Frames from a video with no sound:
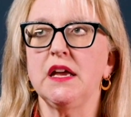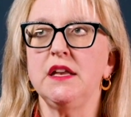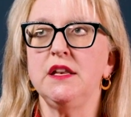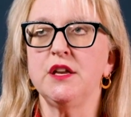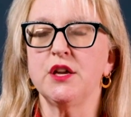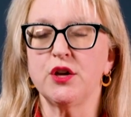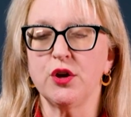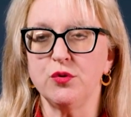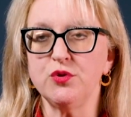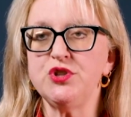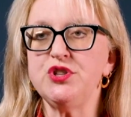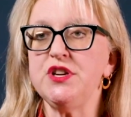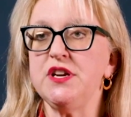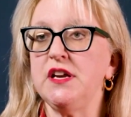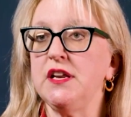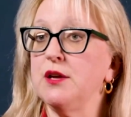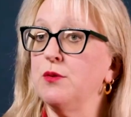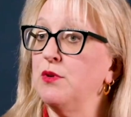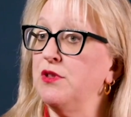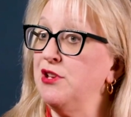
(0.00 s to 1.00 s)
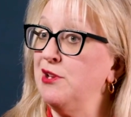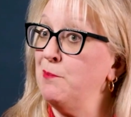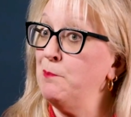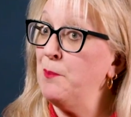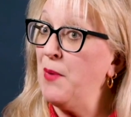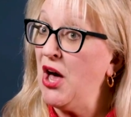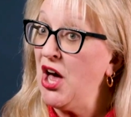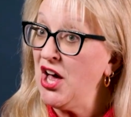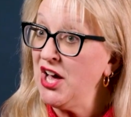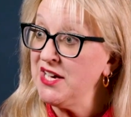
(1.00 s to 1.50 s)
negotiating with your
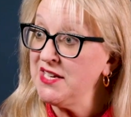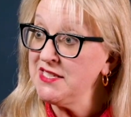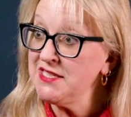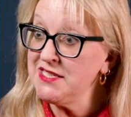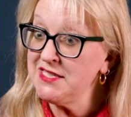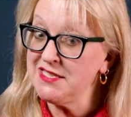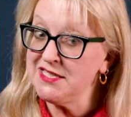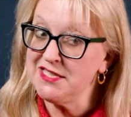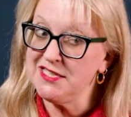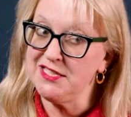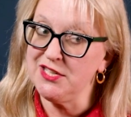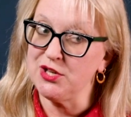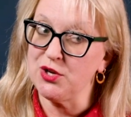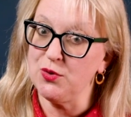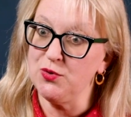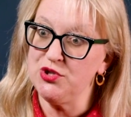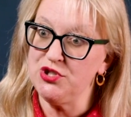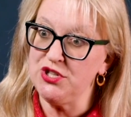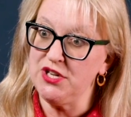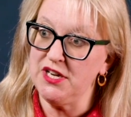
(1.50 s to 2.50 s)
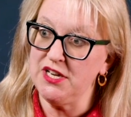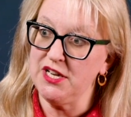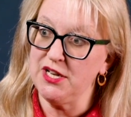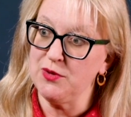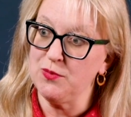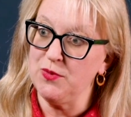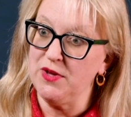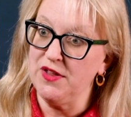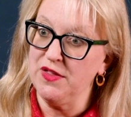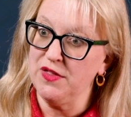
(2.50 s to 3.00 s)
boss,
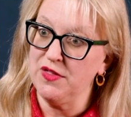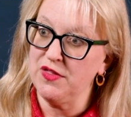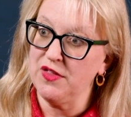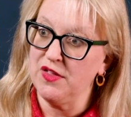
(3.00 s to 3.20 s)
negotiating with